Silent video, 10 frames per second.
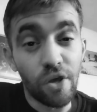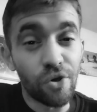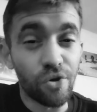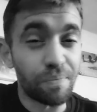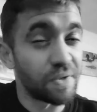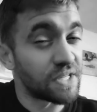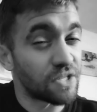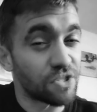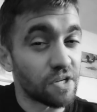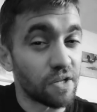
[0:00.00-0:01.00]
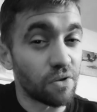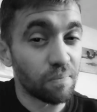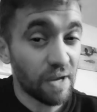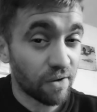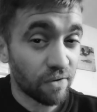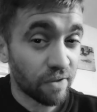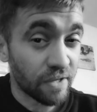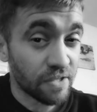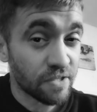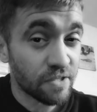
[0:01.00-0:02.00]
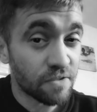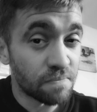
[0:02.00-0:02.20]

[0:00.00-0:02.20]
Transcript: would potentially look back on this